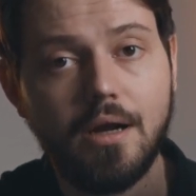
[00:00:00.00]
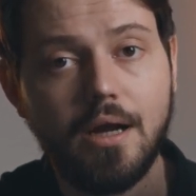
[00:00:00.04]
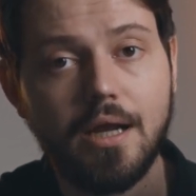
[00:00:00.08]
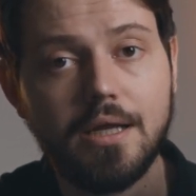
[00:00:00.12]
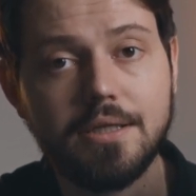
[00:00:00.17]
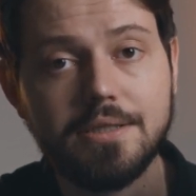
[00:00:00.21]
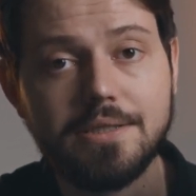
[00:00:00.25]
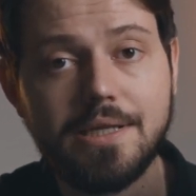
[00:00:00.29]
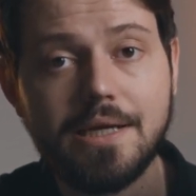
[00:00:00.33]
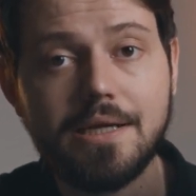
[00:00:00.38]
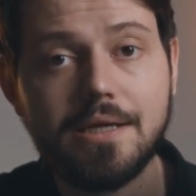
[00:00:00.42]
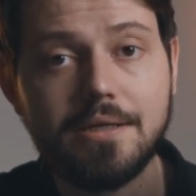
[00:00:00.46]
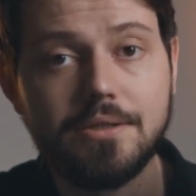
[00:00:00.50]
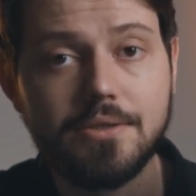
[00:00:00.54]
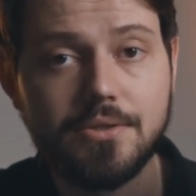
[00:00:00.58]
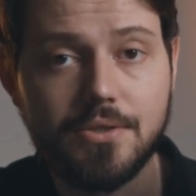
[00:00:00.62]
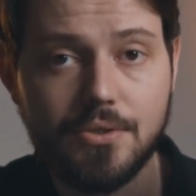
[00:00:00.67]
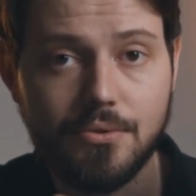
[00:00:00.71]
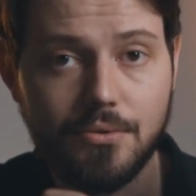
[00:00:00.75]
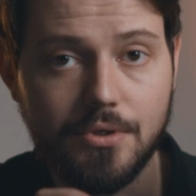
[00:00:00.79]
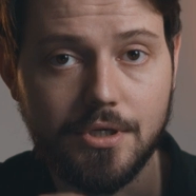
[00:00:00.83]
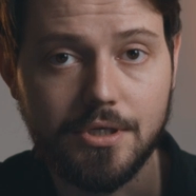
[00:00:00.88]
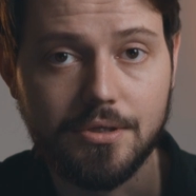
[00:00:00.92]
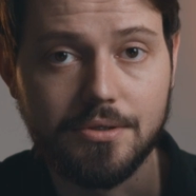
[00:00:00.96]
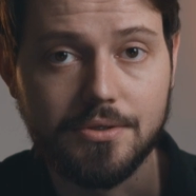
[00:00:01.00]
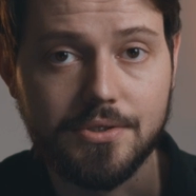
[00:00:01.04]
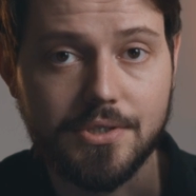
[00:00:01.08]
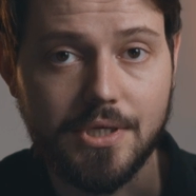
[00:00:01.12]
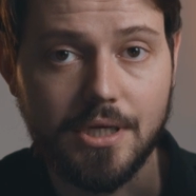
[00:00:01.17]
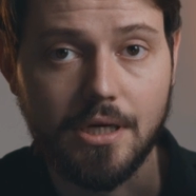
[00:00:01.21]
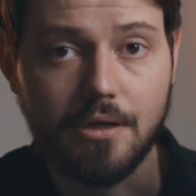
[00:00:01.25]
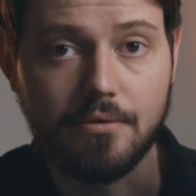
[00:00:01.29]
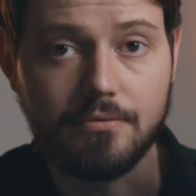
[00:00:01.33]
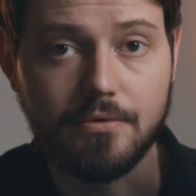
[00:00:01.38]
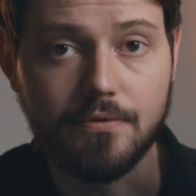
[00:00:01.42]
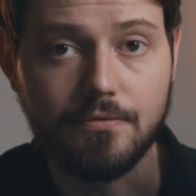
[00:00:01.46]
and dig into it
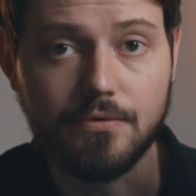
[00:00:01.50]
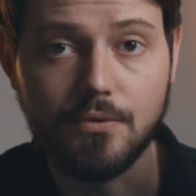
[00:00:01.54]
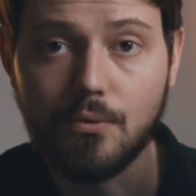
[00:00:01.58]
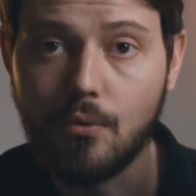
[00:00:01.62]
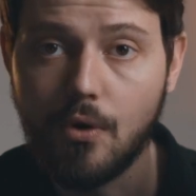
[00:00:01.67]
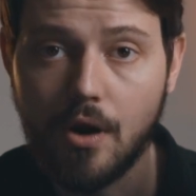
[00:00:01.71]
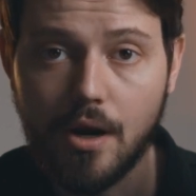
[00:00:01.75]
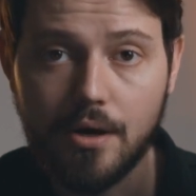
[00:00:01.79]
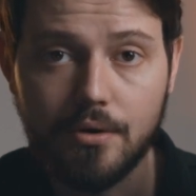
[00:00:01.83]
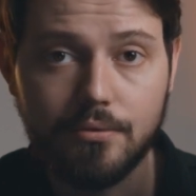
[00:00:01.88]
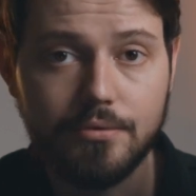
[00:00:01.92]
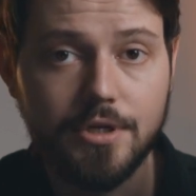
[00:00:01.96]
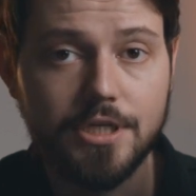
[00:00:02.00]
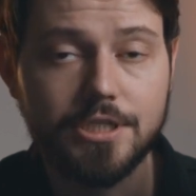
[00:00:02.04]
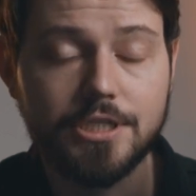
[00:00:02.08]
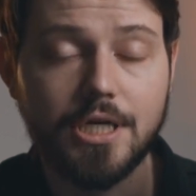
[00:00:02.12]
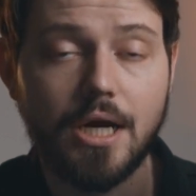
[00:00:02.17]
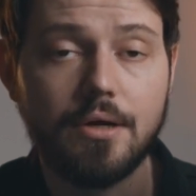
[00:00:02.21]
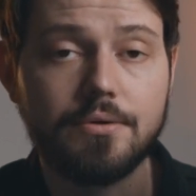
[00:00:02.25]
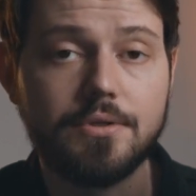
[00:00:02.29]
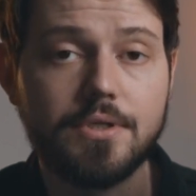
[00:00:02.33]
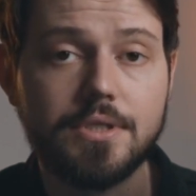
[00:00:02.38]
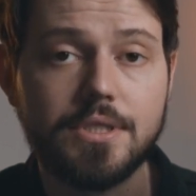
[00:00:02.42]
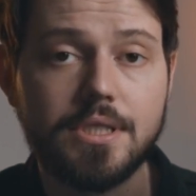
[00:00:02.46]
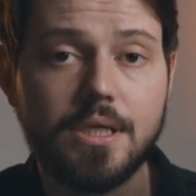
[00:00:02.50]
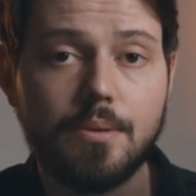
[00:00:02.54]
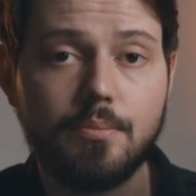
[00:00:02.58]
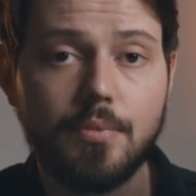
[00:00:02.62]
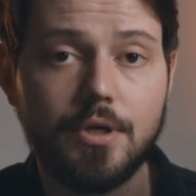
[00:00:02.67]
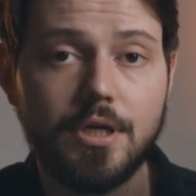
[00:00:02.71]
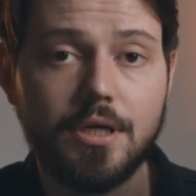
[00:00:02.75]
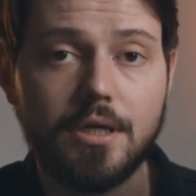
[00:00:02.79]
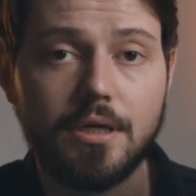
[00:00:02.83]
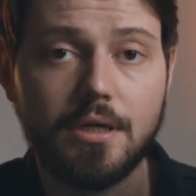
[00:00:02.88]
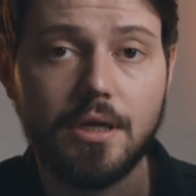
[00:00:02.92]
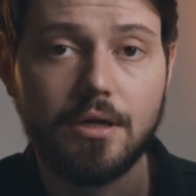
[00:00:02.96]
yourself. If you want to reach out to
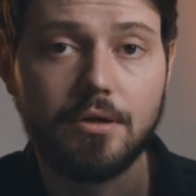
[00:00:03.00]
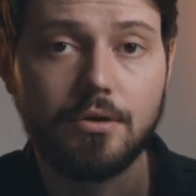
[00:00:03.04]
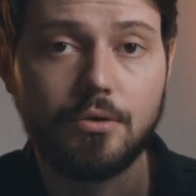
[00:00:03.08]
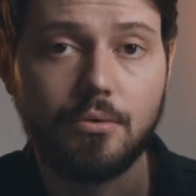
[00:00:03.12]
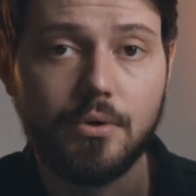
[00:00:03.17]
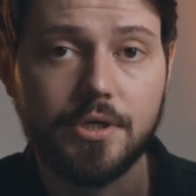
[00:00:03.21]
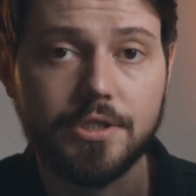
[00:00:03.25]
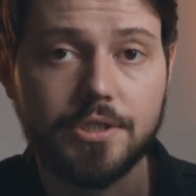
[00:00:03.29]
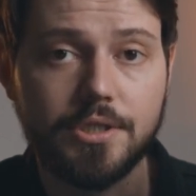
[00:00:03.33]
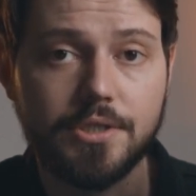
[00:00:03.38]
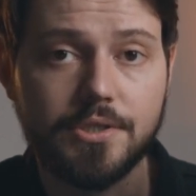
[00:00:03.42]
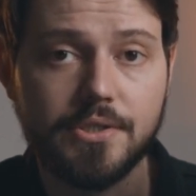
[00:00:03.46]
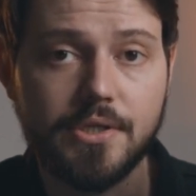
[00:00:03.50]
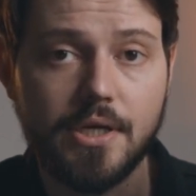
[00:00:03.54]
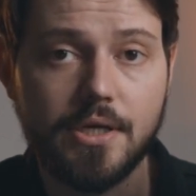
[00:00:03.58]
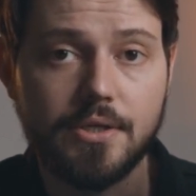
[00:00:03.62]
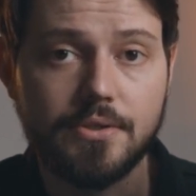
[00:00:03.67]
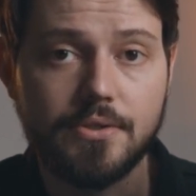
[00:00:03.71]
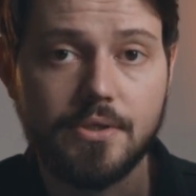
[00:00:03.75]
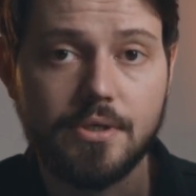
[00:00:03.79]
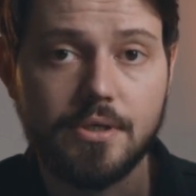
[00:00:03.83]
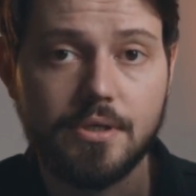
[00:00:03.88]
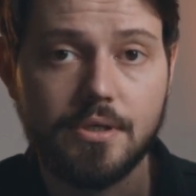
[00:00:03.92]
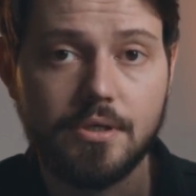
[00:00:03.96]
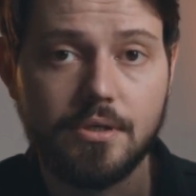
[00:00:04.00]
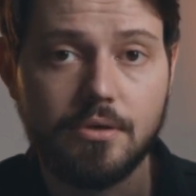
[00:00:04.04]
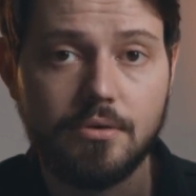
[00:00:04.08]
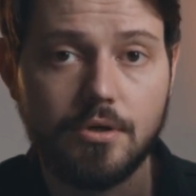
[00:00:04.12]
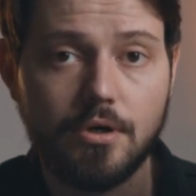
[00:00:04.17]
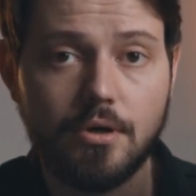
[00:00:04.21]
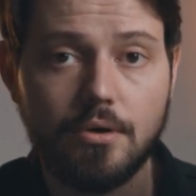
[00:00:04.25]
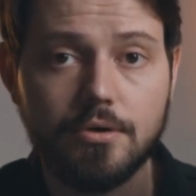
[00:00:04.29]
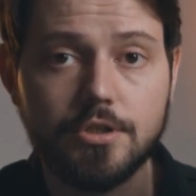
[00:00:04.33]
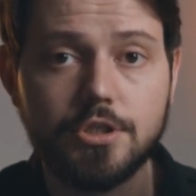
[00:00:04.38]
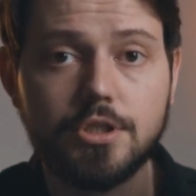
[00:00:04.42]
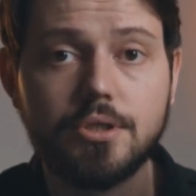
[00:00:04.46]
somebody and get your questions answered, you
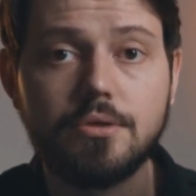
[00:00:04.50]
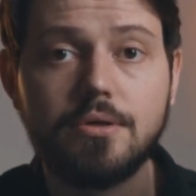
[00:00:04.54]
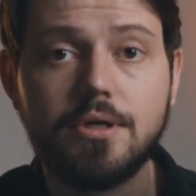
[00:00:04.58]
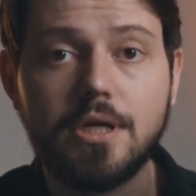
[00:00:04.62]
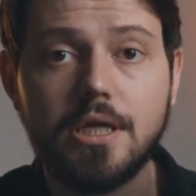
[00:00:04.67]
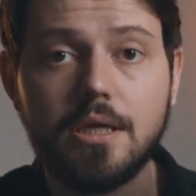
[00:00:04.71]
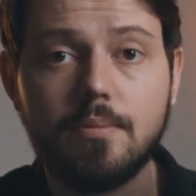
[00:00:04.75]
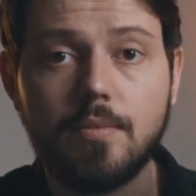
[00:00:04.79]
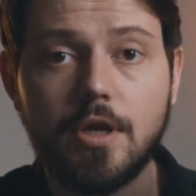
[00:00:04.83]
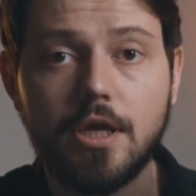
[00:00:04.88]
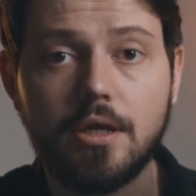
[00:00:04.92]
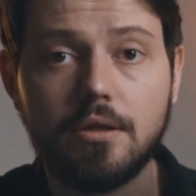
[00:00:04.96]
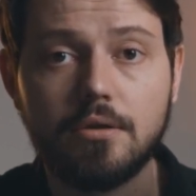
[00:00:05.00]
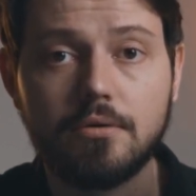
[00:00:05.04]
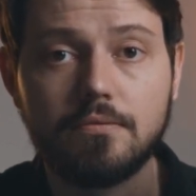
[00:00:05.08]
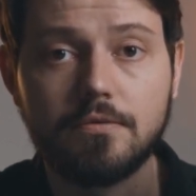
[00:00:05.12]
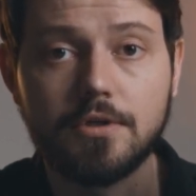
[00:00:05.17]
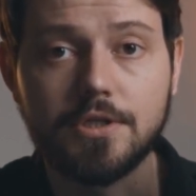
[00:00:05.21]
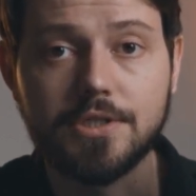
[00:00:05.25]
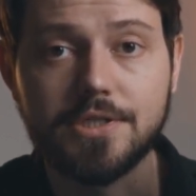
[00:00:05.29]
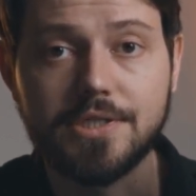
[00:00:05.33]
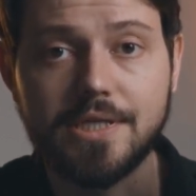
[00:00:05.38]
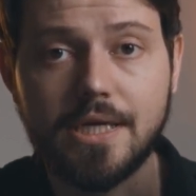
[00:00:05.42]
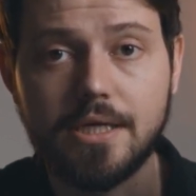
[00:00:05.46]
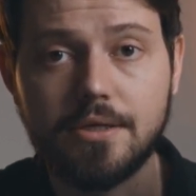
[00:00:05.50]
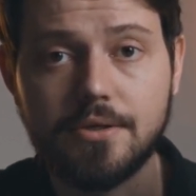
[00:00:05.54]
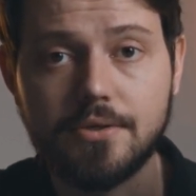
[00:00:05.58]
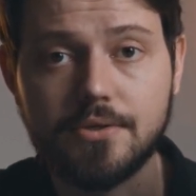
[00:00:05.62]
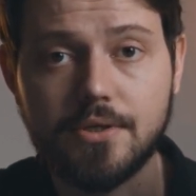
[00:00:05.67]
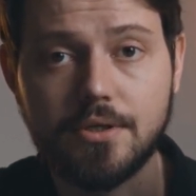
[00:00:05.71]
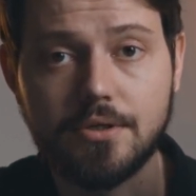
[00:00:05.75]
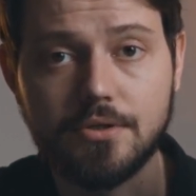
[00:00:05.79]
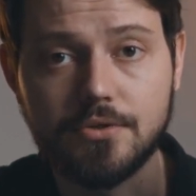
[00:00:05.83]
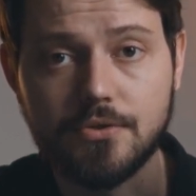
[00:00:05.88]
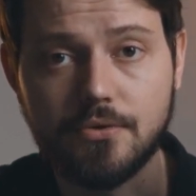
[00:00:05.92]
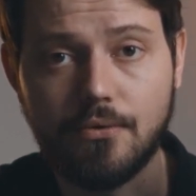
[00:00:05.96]
can always shoot an email over to
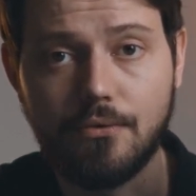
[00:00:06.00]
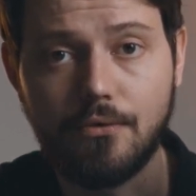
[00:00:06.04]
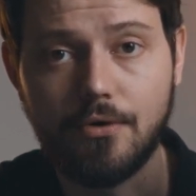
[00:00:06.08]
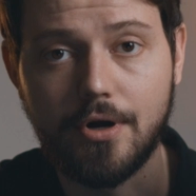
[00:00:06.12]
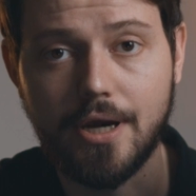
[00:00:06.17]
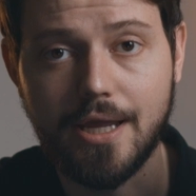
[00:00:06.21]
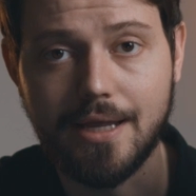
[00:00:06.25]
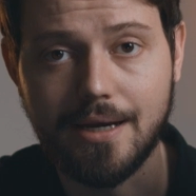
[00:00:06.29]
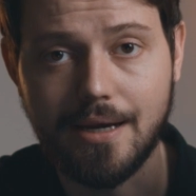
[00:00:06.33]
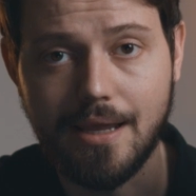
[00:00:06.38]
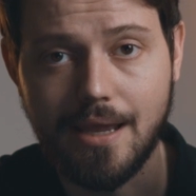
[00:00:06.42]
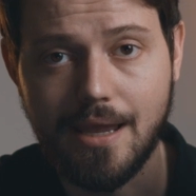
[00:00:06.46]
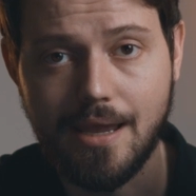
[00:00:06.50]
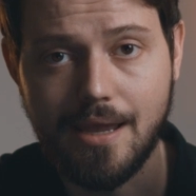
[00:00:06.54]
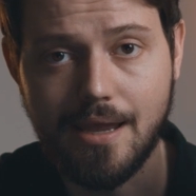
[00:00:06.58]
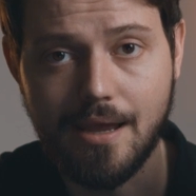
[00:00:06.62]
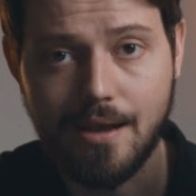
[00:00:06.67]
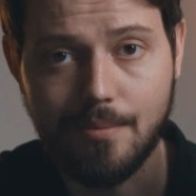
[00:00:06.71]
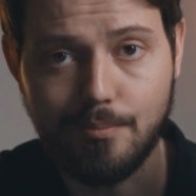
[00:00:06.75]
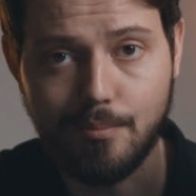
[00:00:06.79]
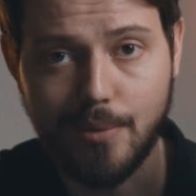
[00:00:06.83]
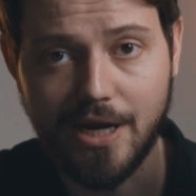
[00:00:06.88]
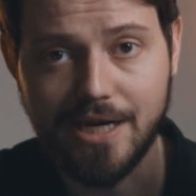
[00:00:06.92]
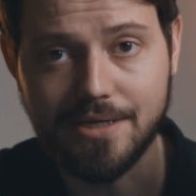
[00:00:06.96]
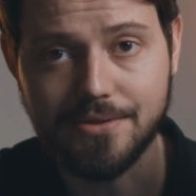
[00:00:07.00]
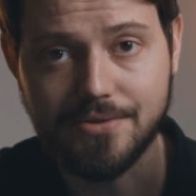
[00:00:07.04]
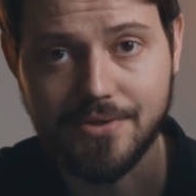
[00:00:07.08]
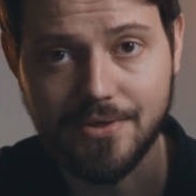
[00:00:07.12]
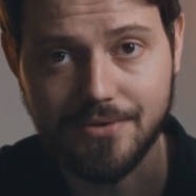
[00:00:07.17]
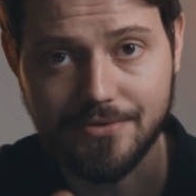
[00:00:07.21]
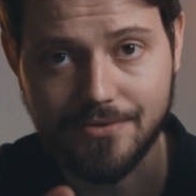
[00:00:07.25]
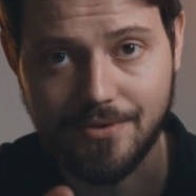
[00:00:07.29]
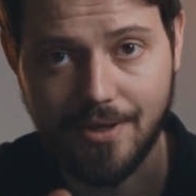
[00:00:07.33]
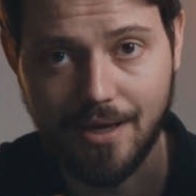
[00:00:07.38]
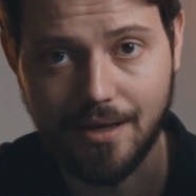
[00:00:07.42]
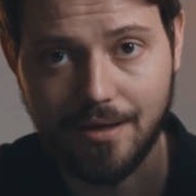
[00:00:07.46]
sales underscore na at
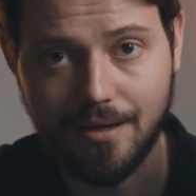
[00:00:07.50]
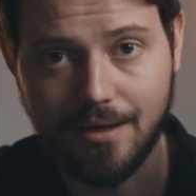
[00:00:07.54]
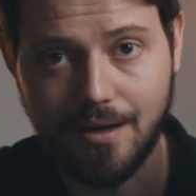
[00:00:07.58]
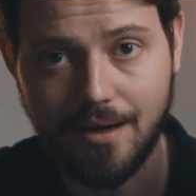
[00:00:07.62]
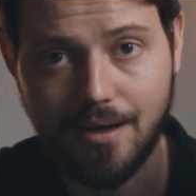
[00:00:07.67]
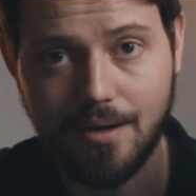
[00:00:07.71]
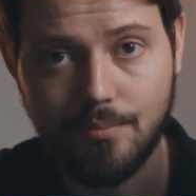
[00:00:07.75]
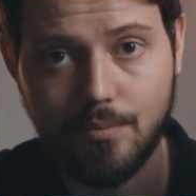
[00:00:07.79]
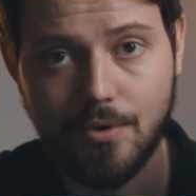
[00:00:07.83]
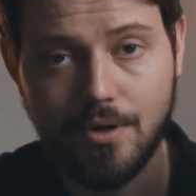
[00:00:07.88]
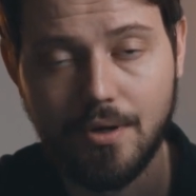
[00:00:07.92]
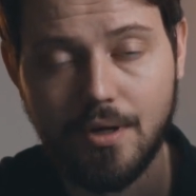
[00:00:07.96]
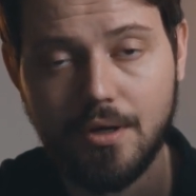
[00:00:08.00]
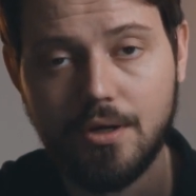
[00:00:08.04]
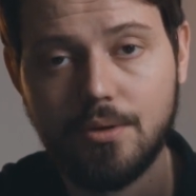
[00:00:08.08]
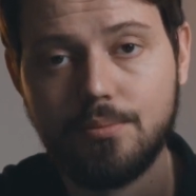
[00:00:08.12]
baicells.com.